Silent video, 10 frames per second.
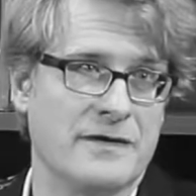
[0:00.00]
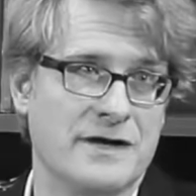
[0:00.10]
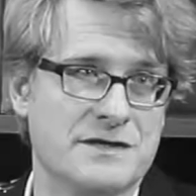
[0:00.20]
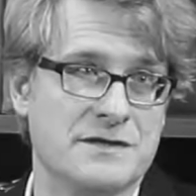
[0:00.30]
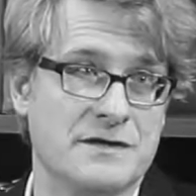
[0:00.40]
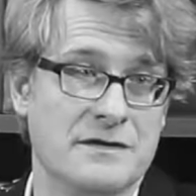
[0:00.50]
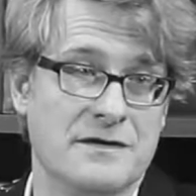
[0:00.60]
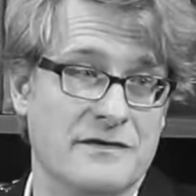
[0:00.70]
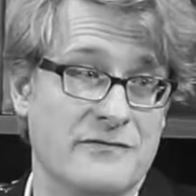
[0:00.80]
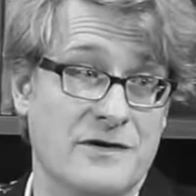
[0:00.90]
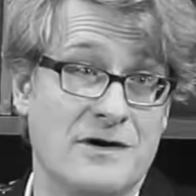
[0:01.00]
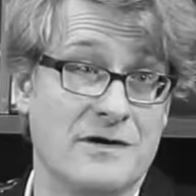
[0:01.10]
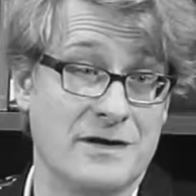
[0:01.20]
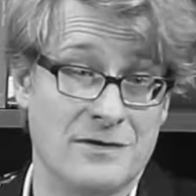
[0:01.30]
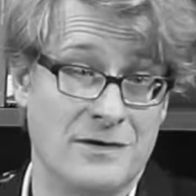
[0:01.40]
actually, for
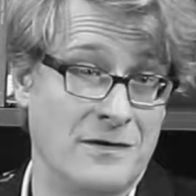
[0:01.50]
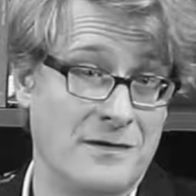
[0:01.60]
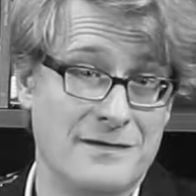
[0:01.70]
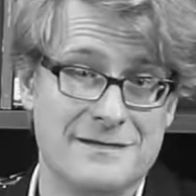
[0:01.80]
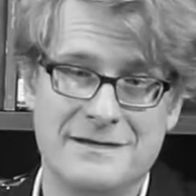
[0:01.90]
Carnegie Hall,